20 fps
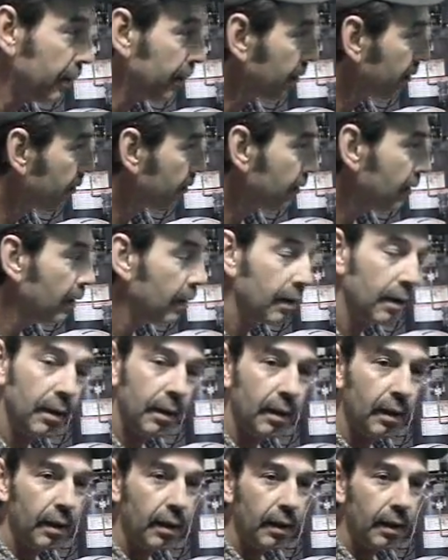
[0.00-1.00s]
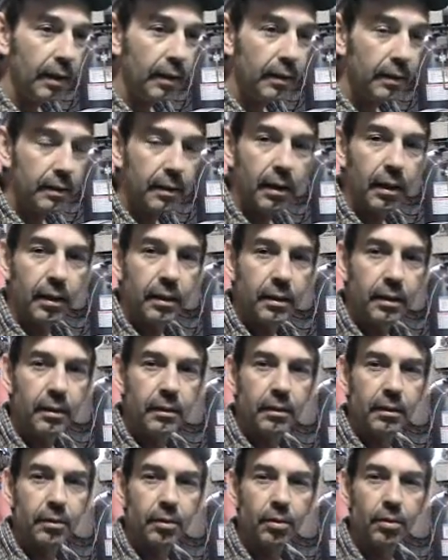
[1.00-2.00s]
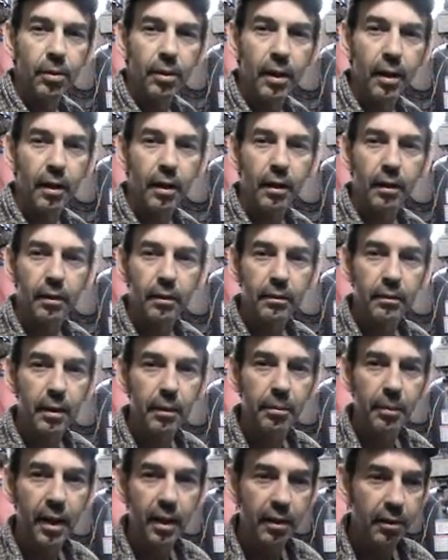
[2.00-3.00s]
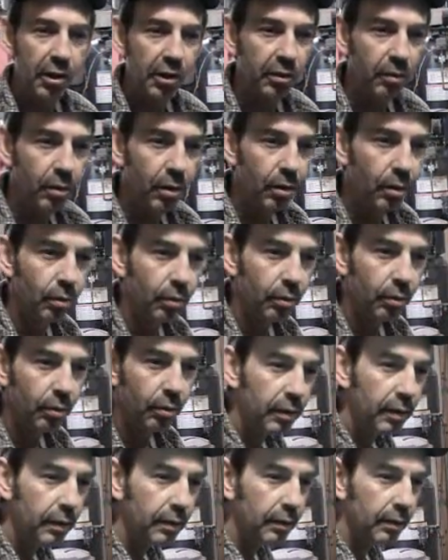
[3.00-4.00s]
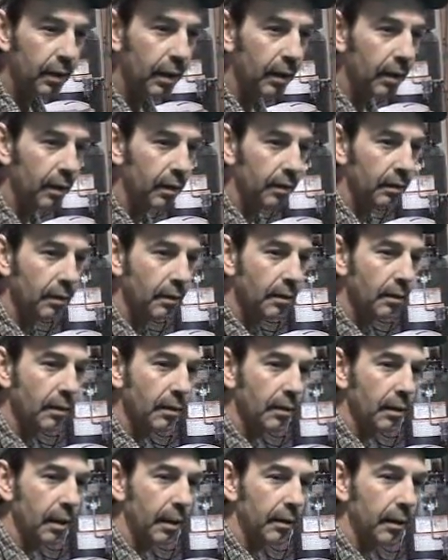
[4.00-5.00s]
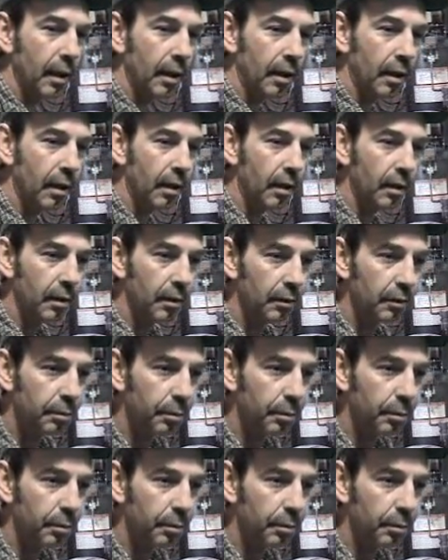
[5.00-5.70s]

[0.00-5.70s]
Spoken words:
I said, this guy needs his old car. Get back on the road. He's got that kind of